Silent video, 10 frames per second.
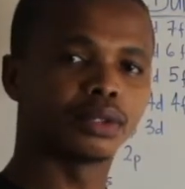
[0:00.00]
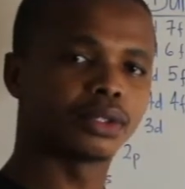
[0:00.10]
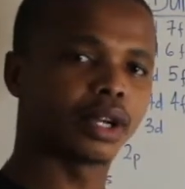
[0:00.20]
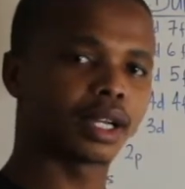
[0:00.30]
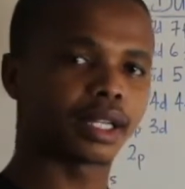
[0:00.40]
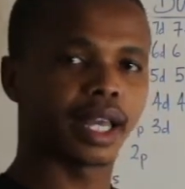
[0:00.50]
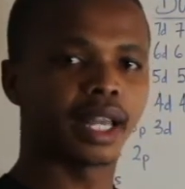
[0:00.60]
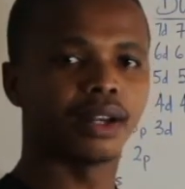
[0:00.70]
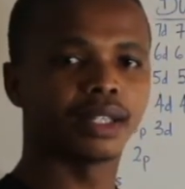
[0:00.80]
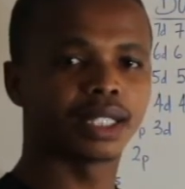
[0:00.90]
talk a
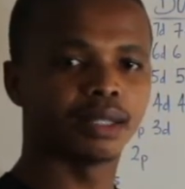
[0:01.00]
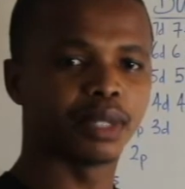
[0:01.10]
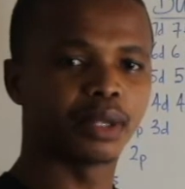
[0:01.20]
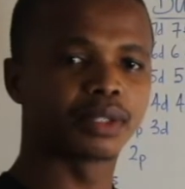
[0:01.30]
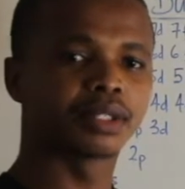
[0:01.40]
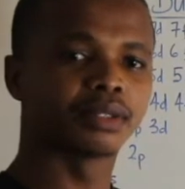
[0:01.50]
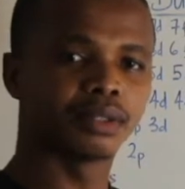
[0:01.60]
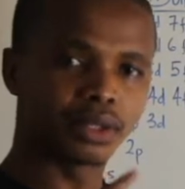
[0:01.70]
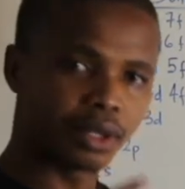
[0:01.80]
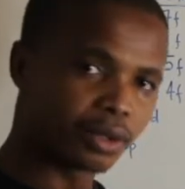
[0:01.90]
lot about
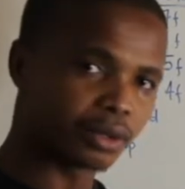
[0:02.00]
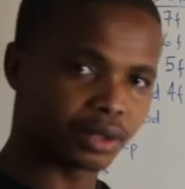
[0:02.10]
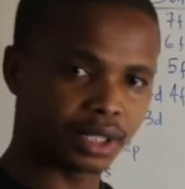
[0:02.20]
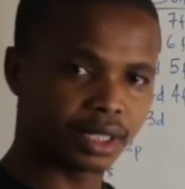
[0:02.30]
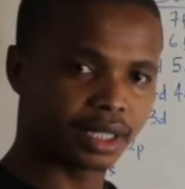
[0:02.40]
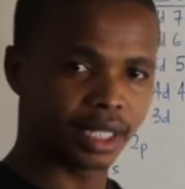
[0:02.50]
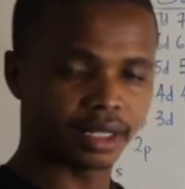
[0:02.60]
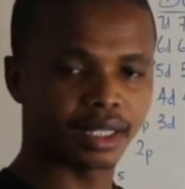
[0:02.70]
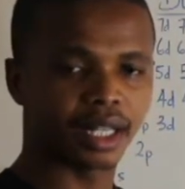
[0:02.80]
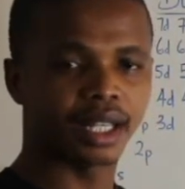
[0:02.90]
those
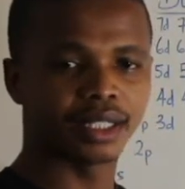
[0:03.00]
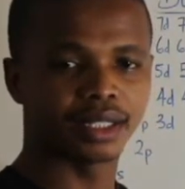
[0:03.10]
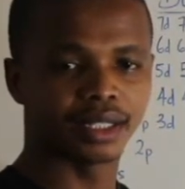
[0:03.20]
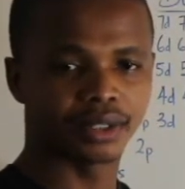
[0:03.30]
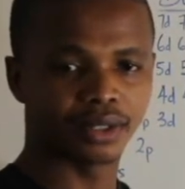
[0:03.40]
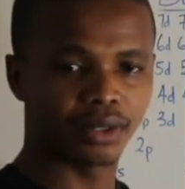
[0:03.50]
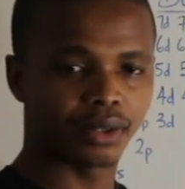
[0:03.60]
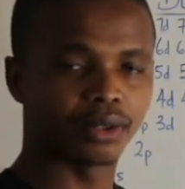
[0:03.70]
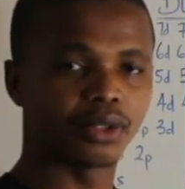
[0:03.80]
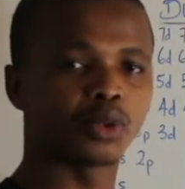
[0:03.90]
technicalities
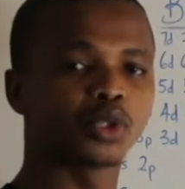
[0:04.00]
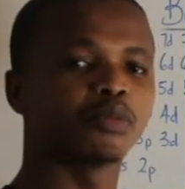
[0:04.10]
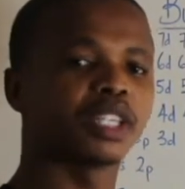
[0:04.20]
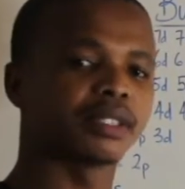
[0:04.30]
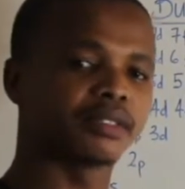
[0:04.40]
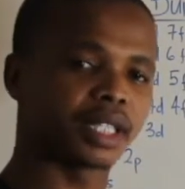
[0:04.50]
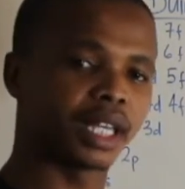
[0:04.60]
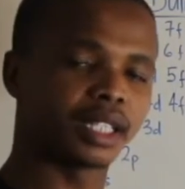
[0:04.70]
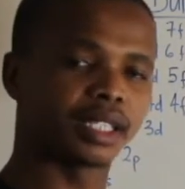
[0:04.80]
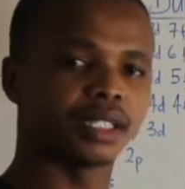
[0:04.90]
or those
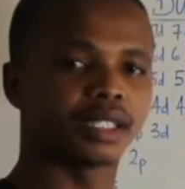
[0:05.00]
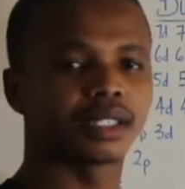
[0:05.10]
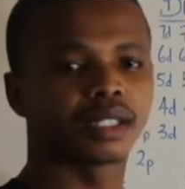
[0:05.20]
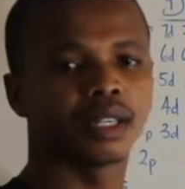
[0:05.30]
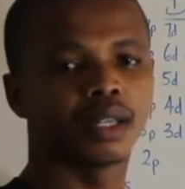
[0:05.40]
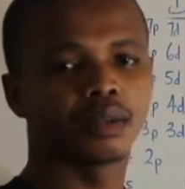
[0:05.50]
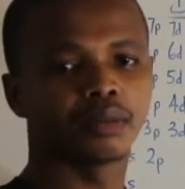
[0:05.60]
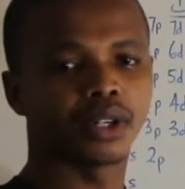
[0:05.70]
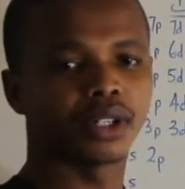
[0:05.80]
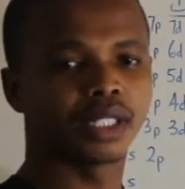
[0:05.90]
specifications,
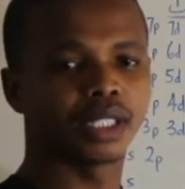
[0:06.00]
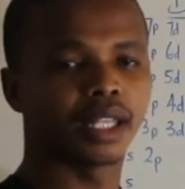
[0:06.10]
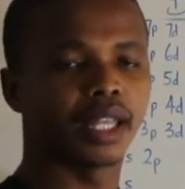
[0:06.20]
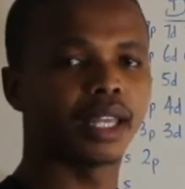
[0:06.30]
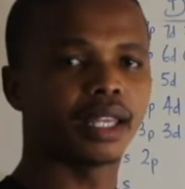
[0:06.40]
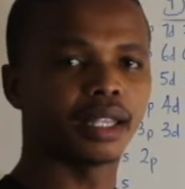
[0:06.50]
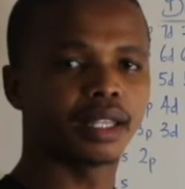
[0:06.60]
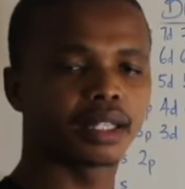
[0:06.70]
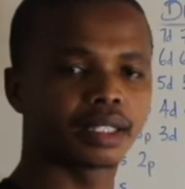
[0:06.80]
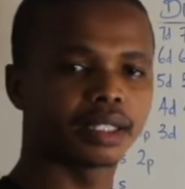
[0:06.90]
because there
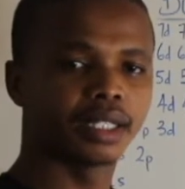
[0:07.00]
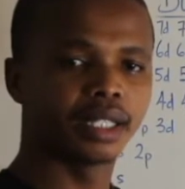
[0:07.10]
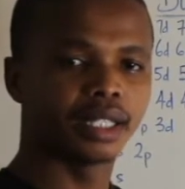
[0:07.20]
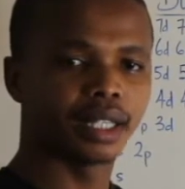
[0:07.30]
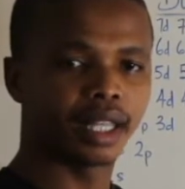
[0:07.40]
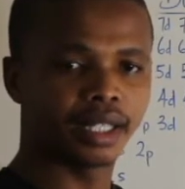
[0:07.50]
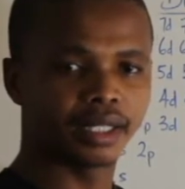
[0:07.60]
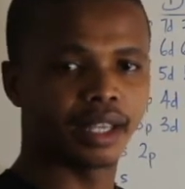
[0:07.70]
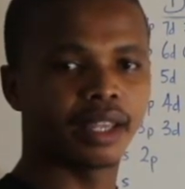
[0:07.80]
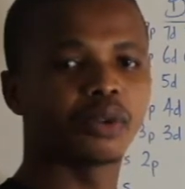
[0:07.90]
is
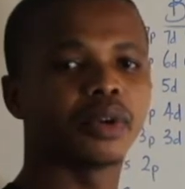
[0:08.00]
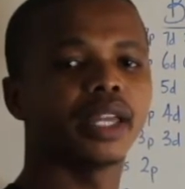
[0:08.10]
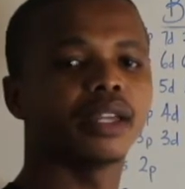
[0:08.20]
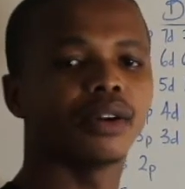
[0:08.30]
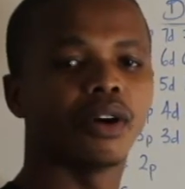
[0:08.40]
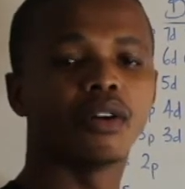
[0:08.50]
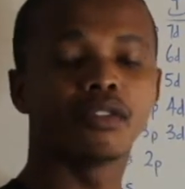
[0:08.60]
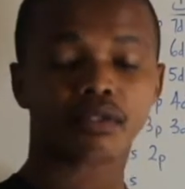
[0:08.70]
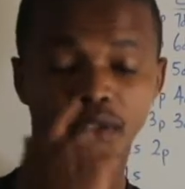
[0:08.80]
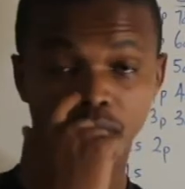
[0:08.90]
a way of
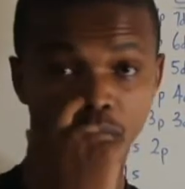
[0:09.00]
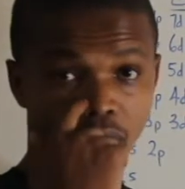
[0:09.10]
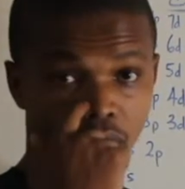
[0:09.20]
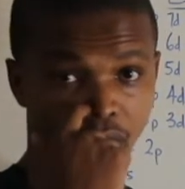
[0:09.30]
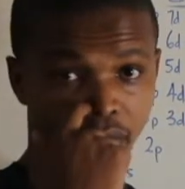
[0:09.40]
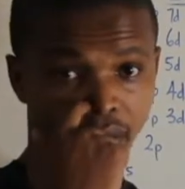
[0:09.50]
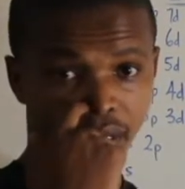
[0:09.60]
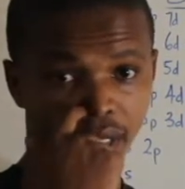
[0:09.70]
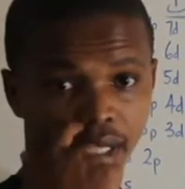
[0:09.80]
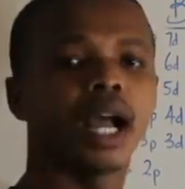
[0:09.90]
you
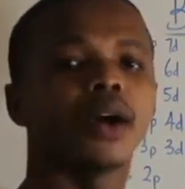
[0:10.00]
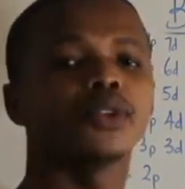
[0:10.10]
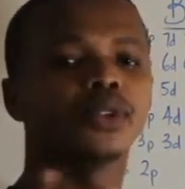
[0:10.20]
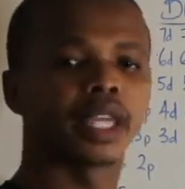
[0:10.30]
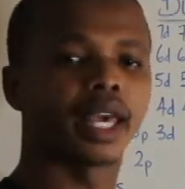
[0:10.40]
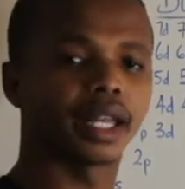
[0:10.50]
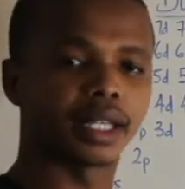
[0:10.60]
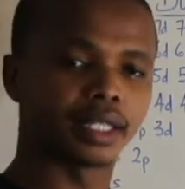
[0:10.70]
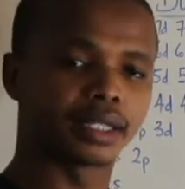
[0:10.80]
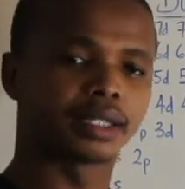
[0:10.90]
knowing how you can